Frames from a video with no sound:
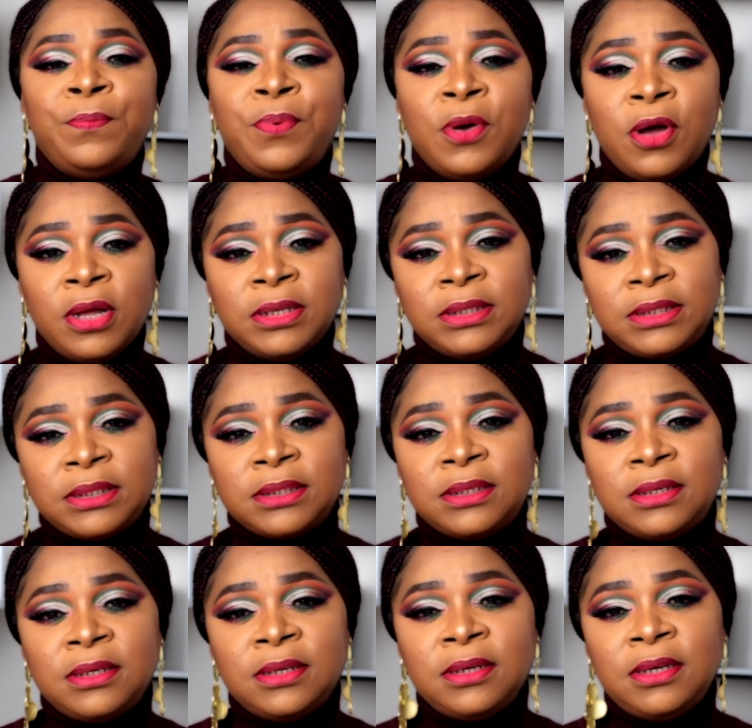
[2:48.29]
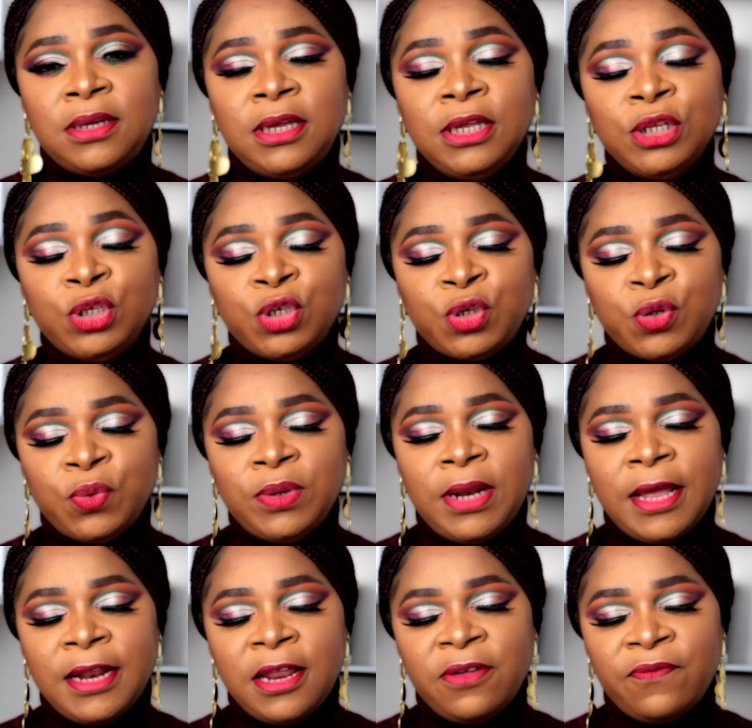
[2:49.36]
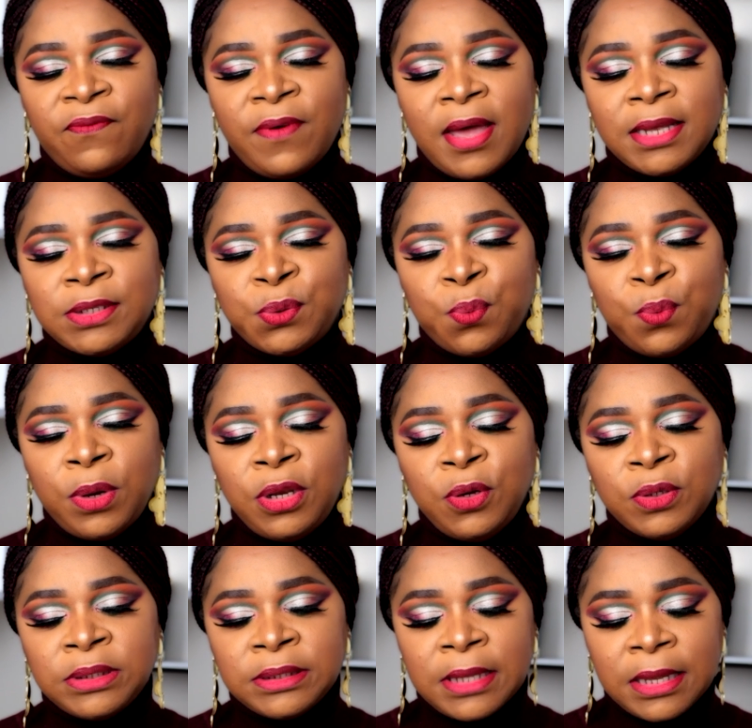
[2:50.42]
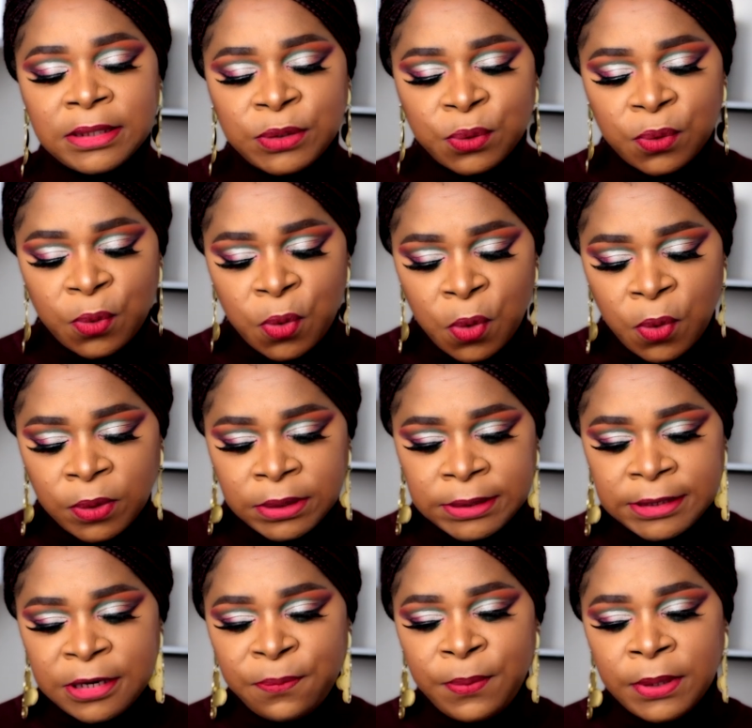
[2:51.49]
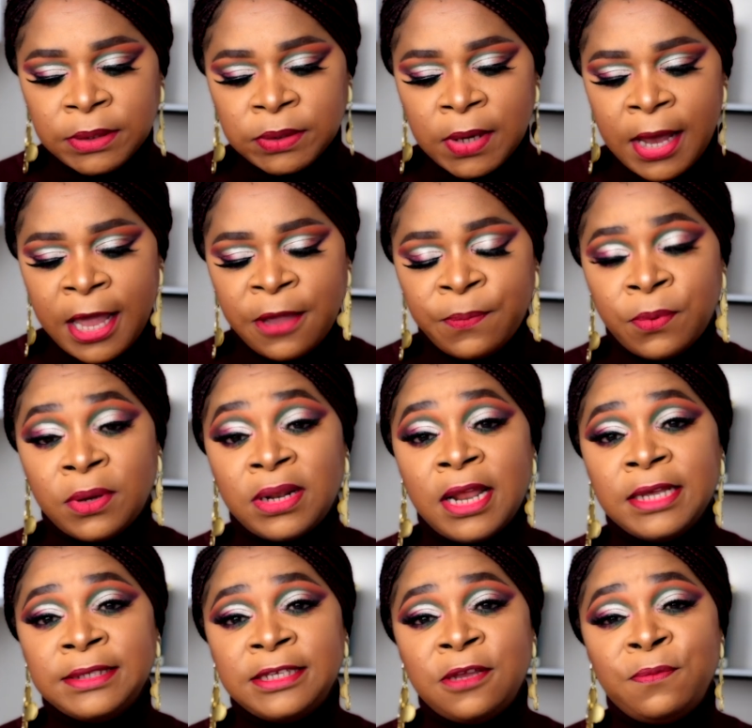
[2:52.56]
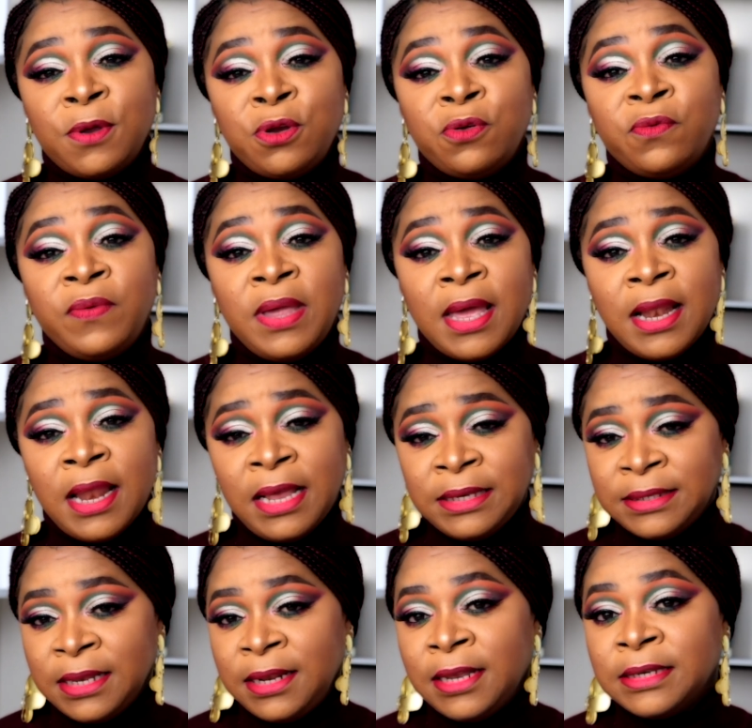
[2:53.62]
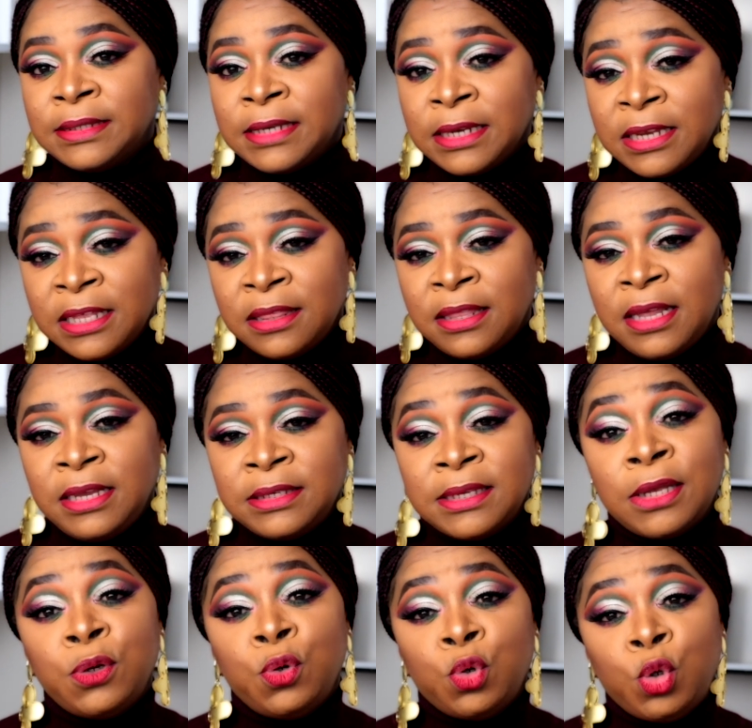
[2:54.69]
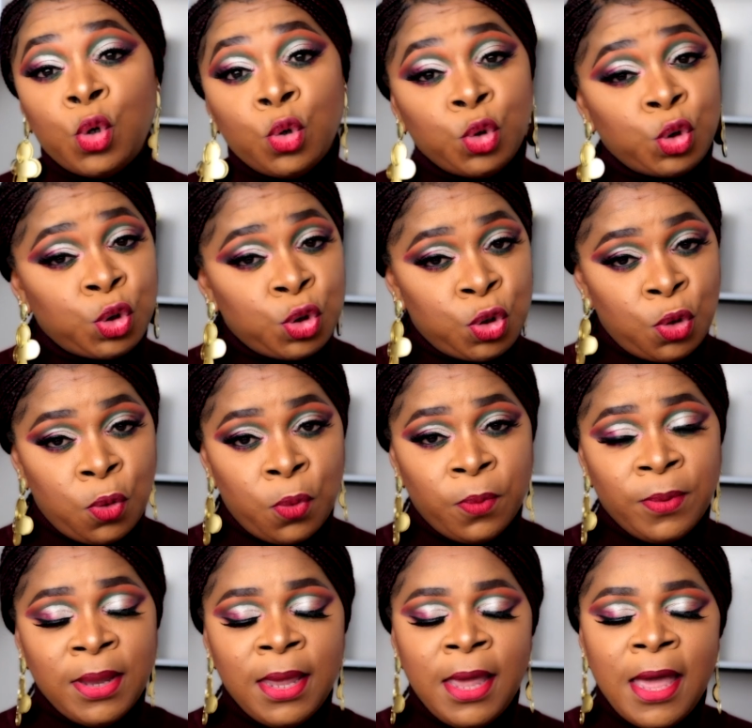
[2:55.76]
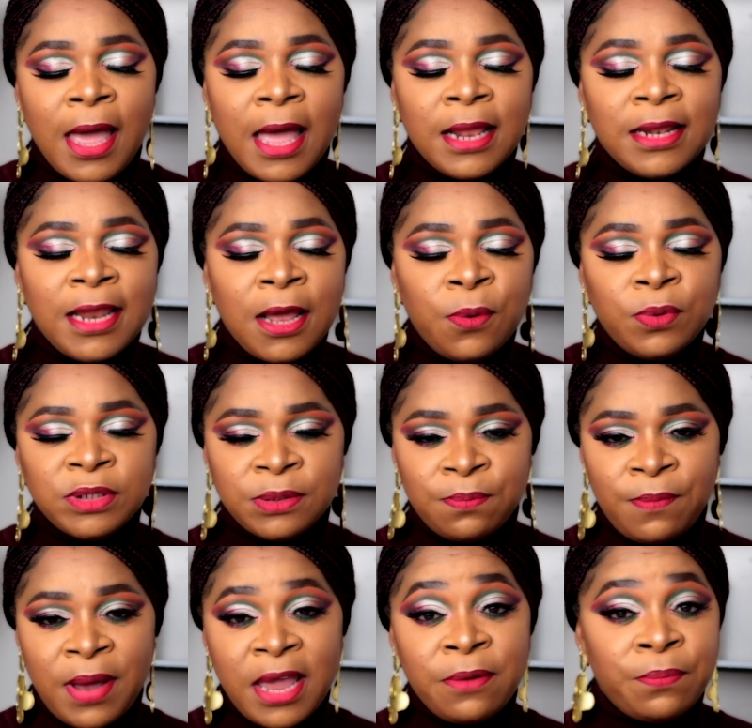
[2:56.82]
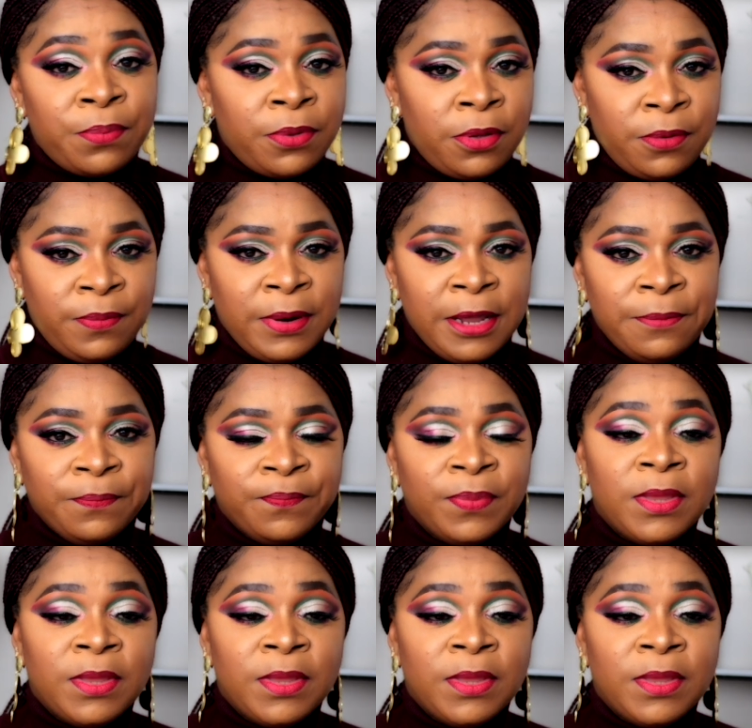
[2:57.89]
But in truth and in fact, when you start to go deep into hypoglycemia, you realize that there are certain things that you don't know. And that was my problem.